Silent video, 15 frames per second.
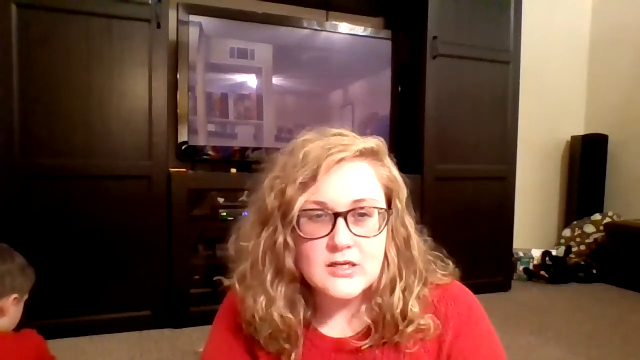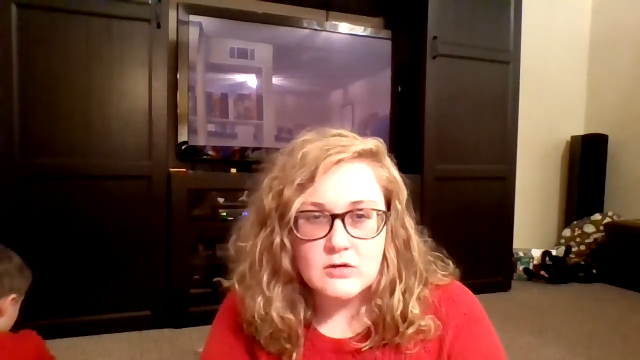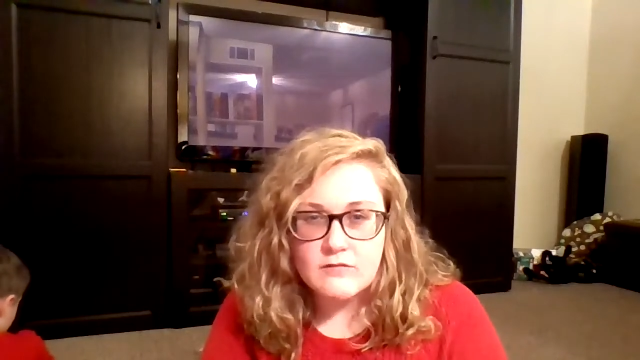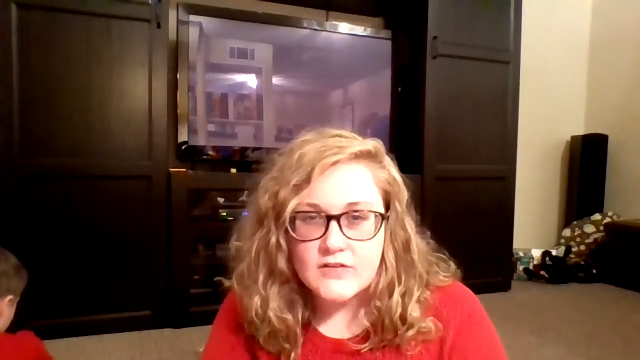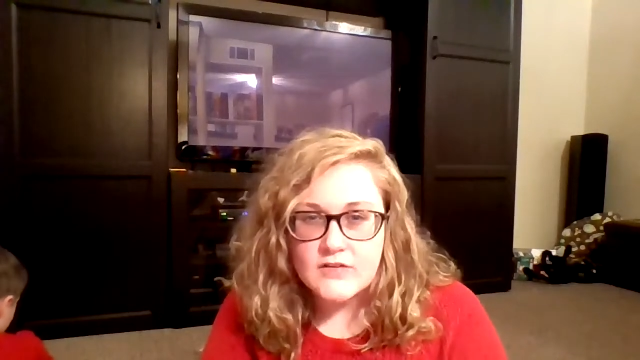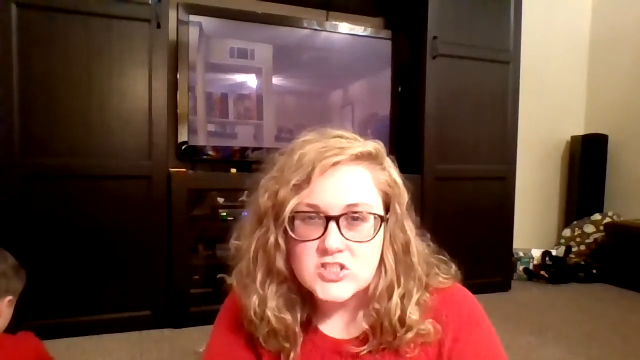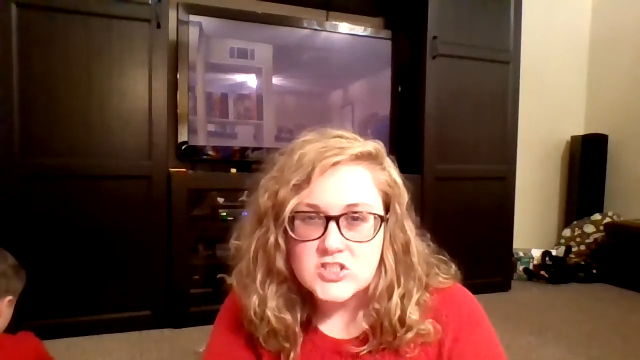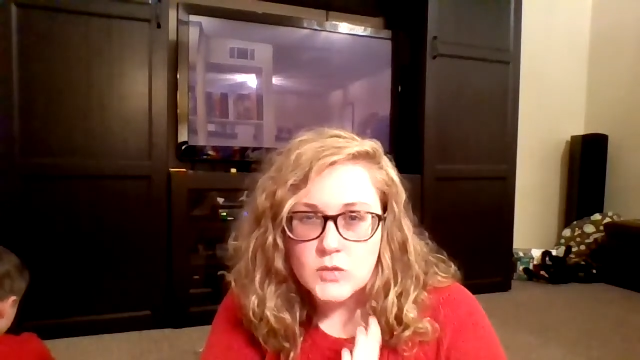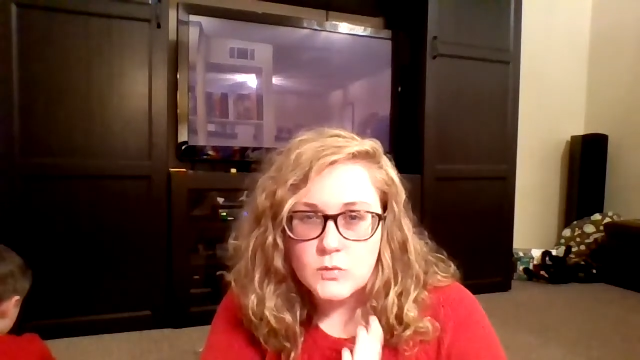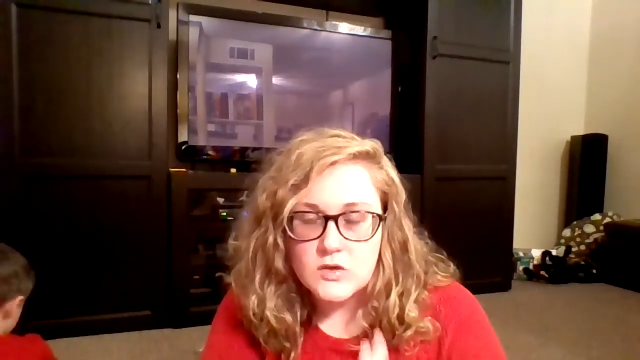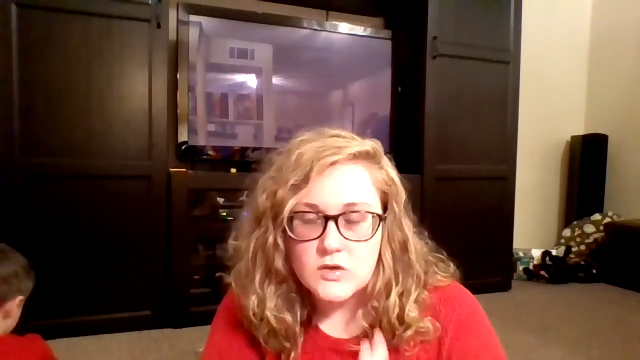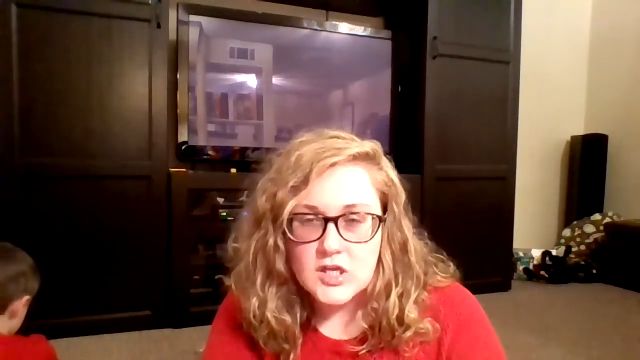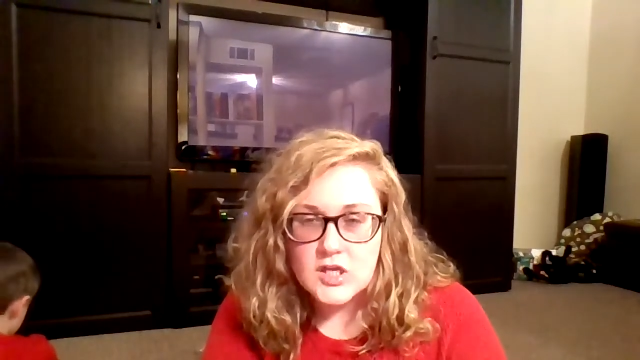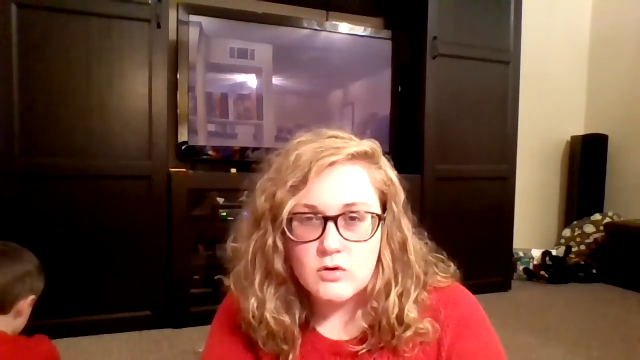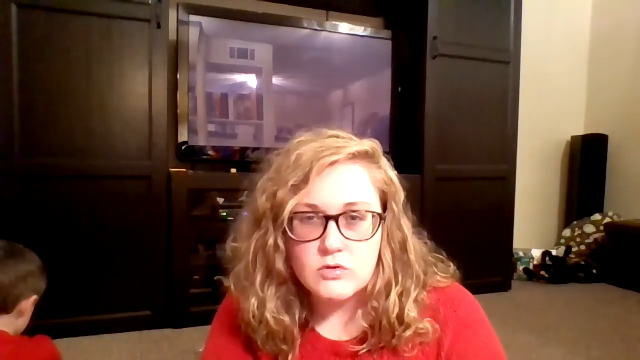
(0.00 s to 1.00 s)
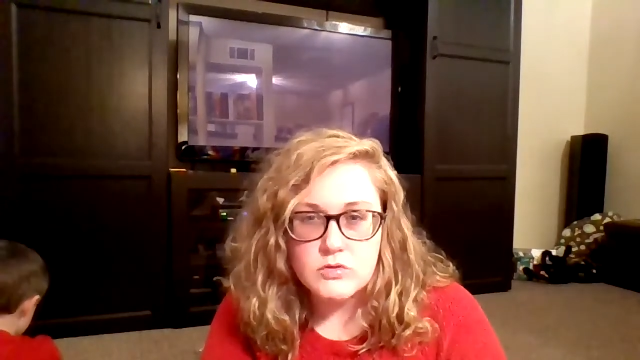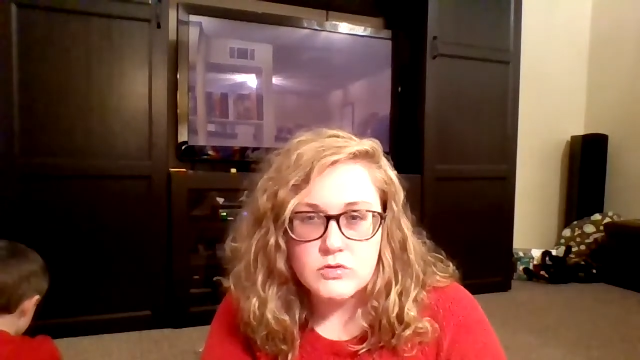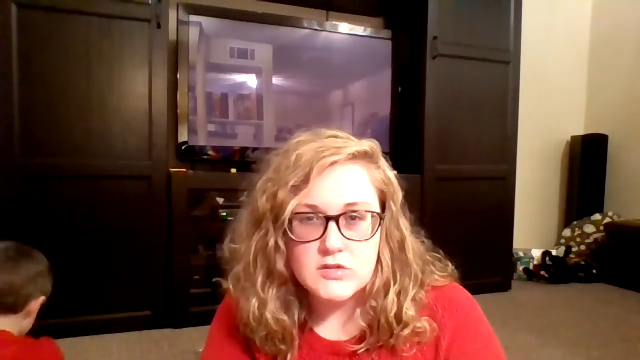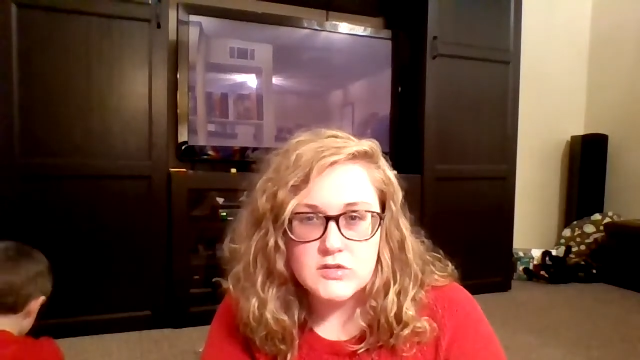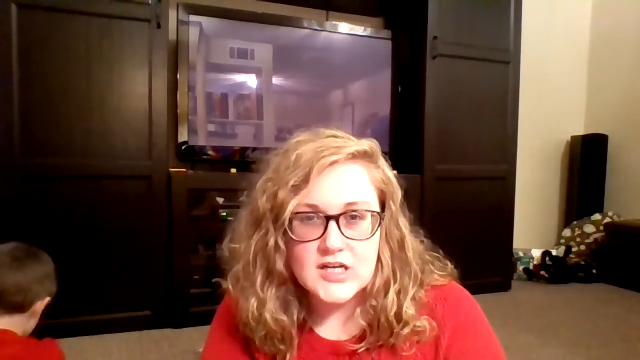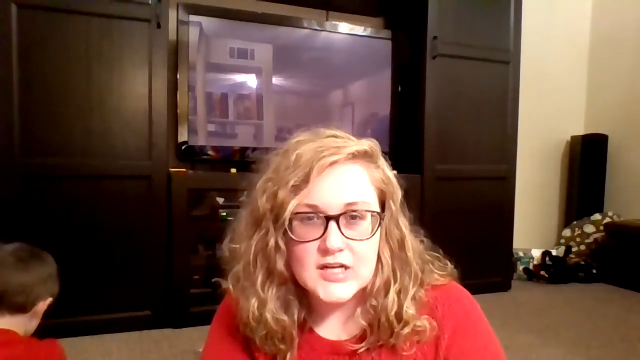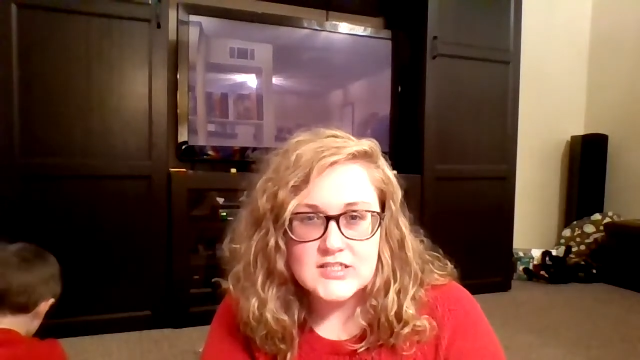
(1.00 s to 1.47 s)
an intervention where they go
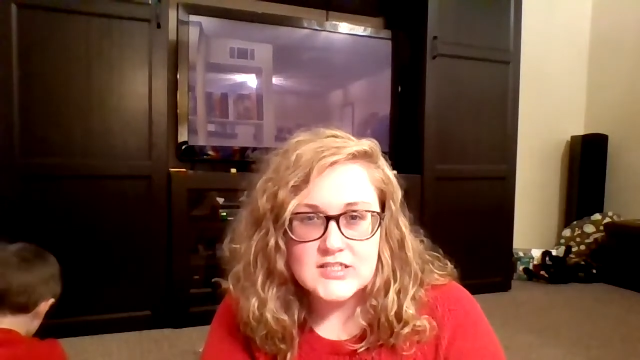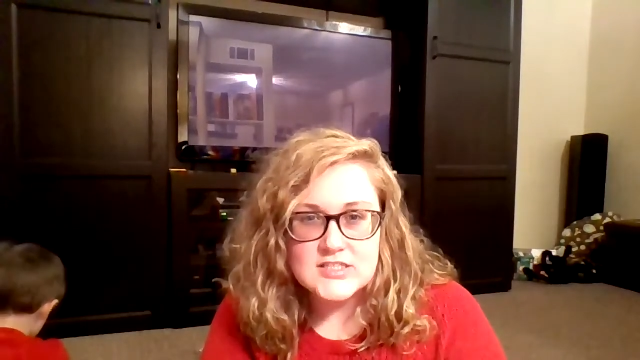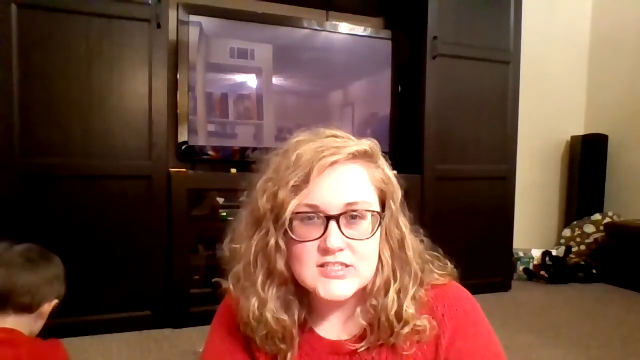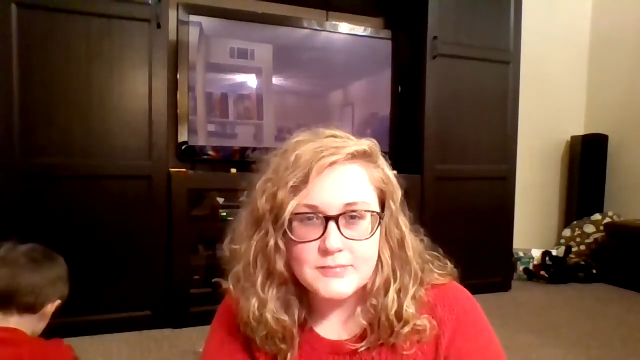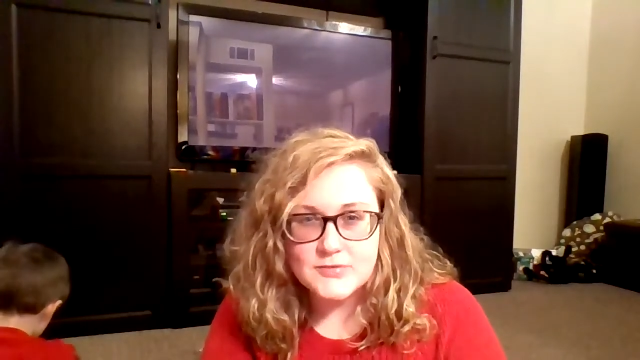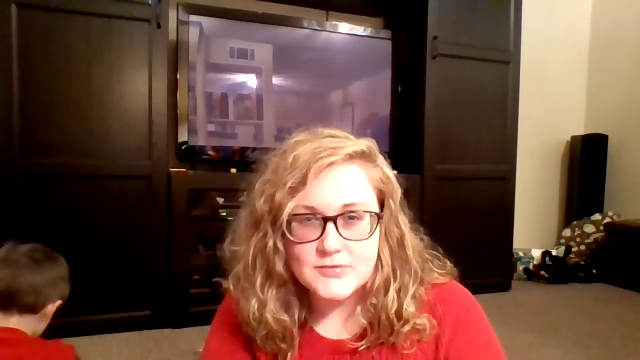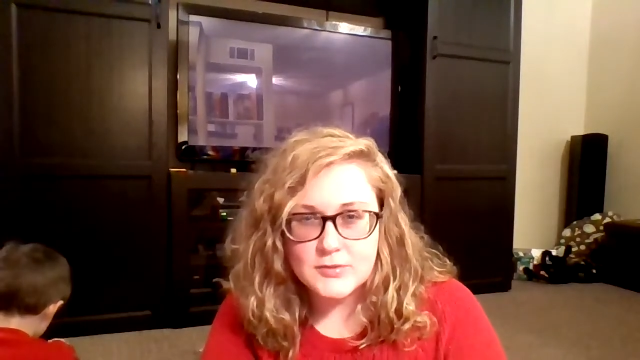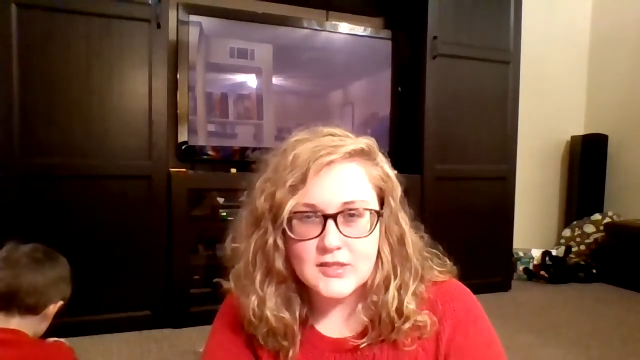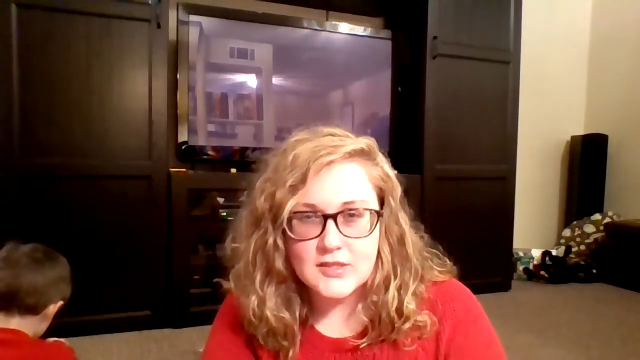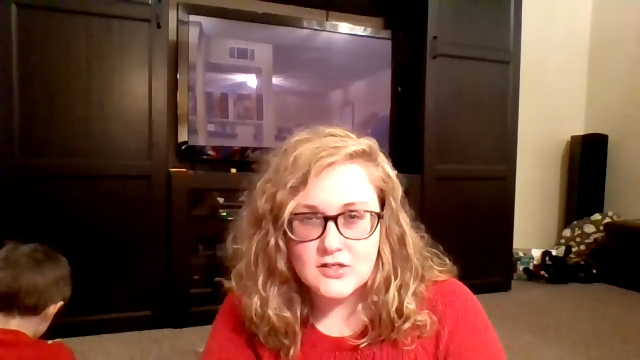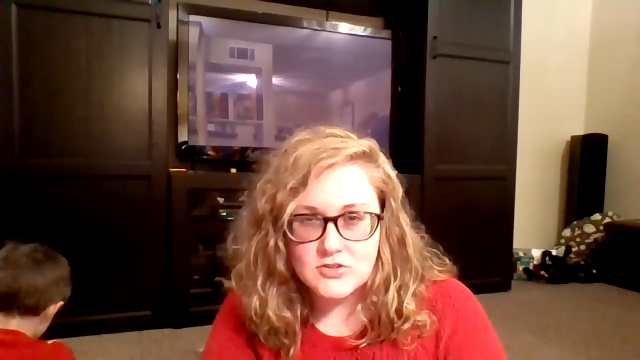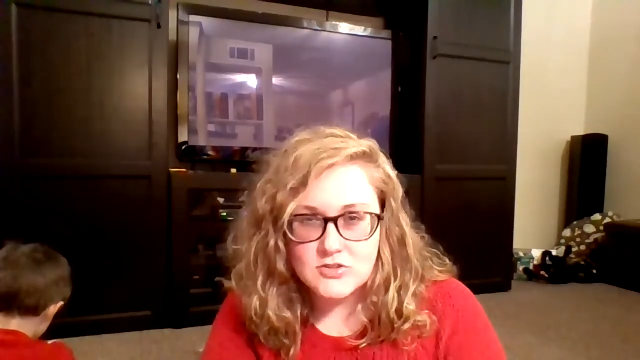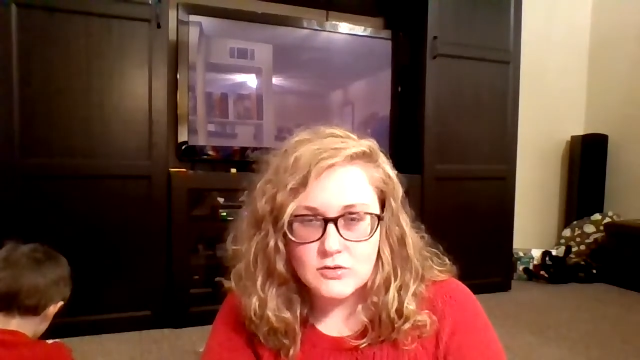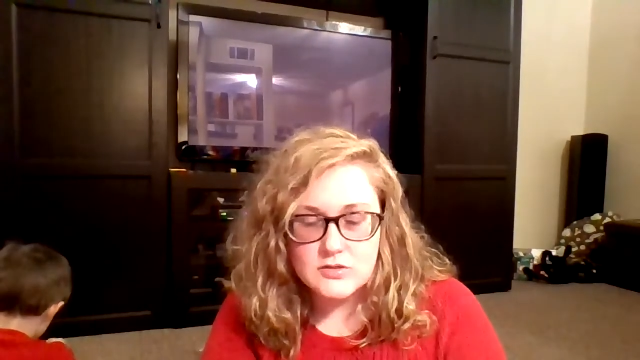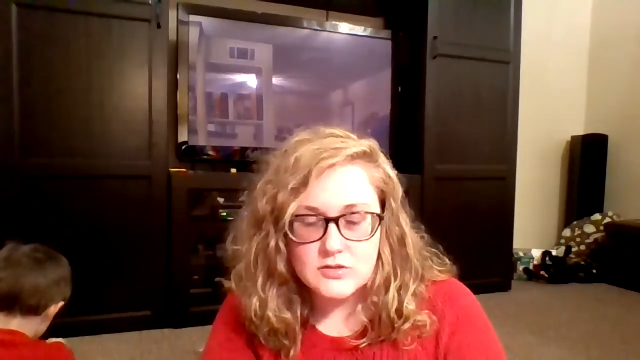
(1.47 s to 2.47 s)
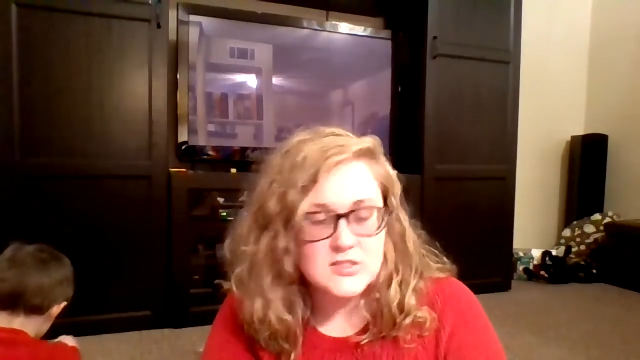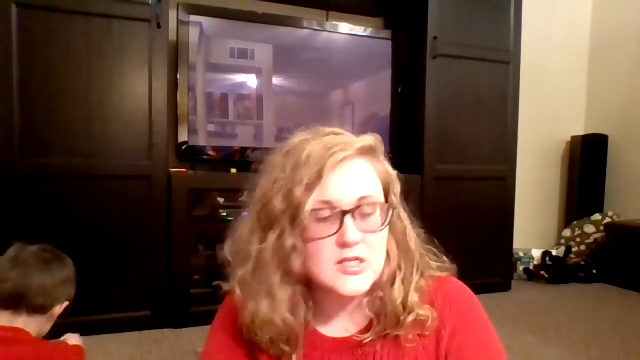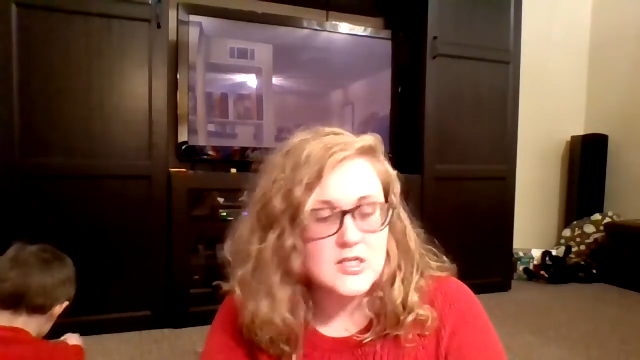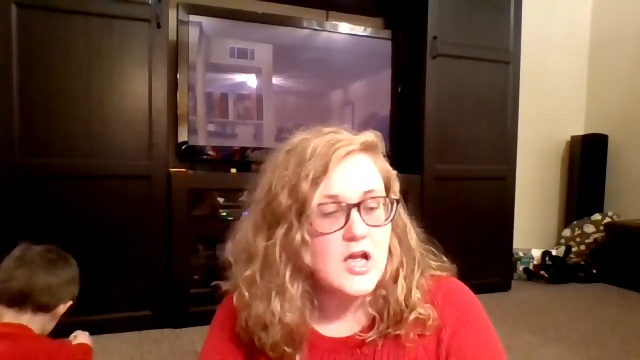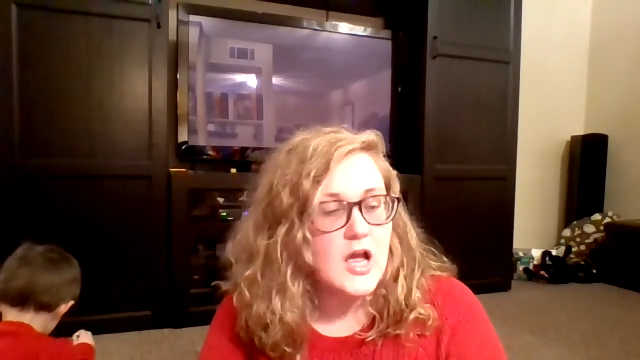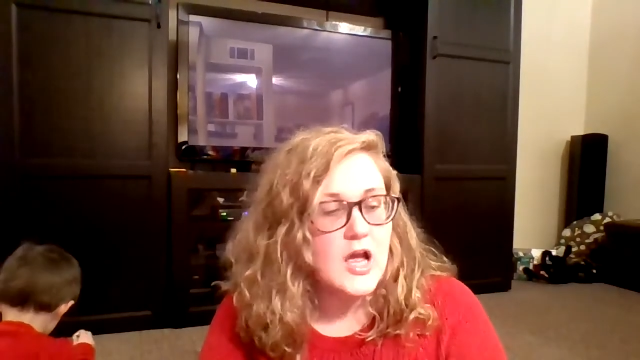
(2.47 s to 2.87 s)
through the 9 steps with an adult.